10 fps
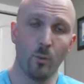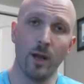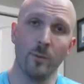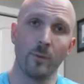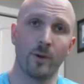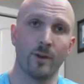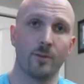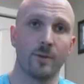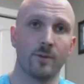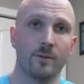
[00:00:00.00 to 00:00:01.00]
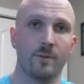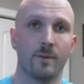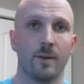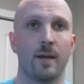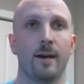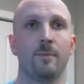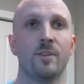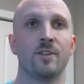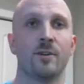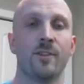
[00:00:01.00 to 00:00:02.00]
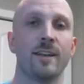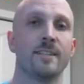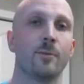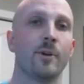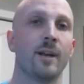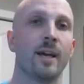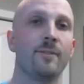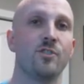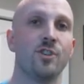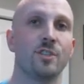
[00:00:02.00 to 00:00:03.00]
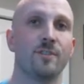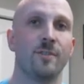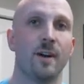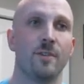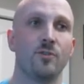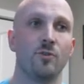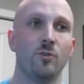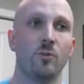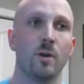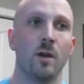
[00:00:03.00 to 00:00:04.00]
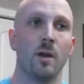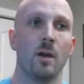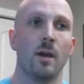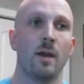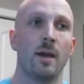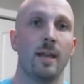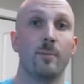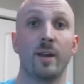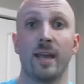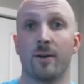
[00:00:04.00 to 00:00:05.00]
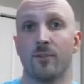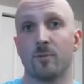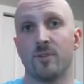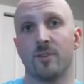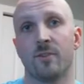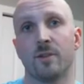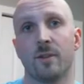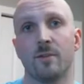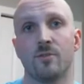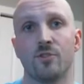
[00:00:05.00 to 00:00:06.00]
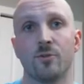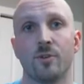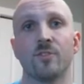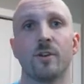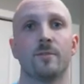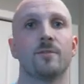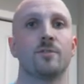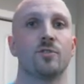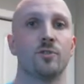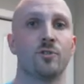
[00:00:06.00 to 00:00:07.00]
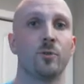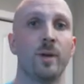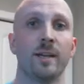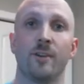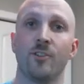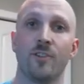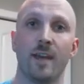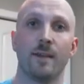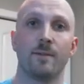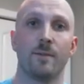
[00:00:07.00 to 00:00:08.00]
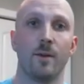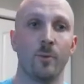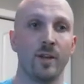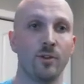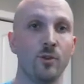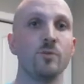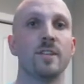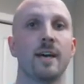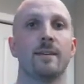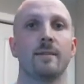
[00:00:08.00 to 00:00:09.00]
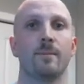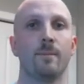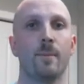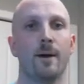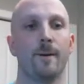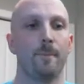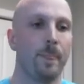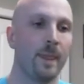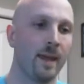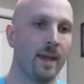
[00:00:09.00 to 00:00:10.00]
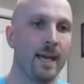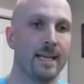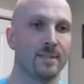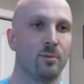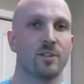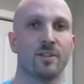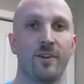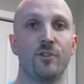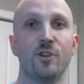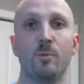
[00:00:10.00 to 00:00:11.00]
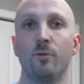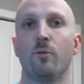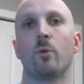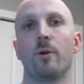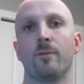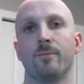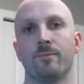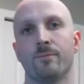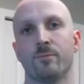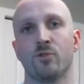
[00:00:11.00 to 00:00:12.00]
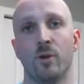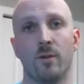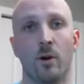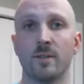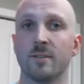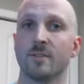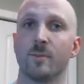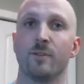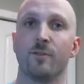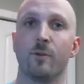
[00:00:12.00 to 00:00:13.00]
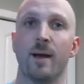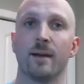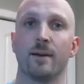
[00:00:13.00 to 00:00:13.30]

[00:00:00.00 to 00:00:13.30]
do we want to do it. These aren't things that we're going to have to justify to anybody else specifically, just to ourselves, just so we can understand and we can use that as positive energy to move forward. So you always have something to fall back